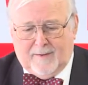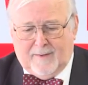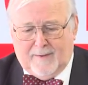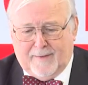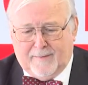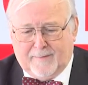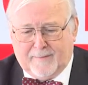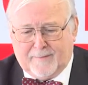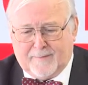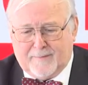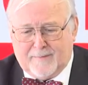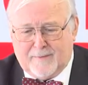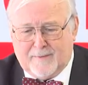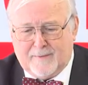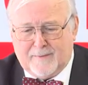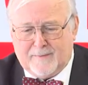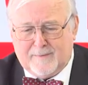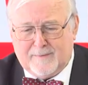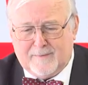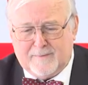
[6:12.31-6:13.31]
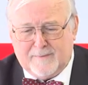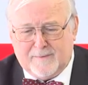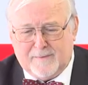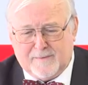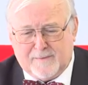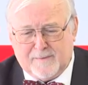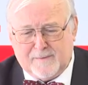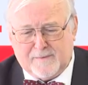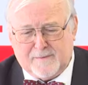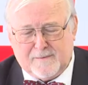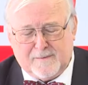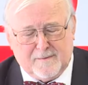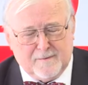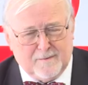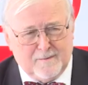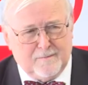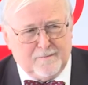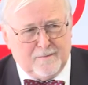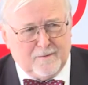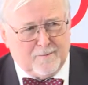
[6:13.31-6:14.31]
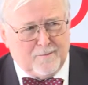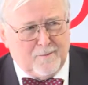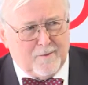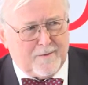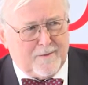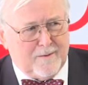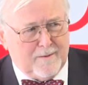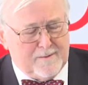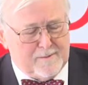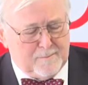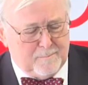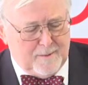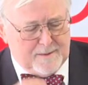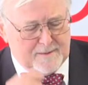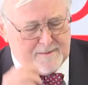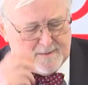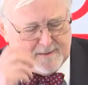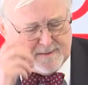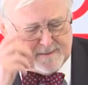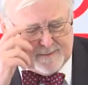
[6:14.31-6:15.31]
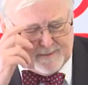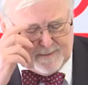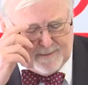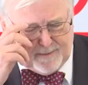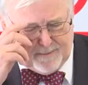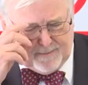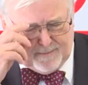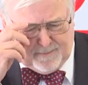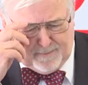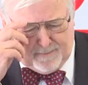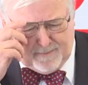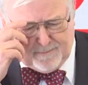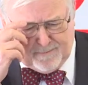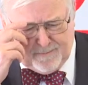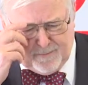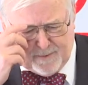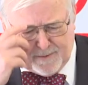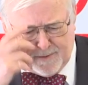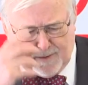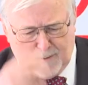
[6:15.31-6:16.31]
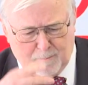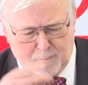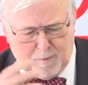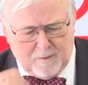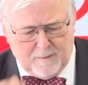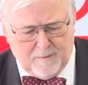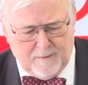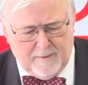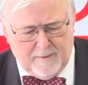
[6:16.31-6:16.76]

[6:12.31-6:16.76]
And this is, if you're working in business, for example,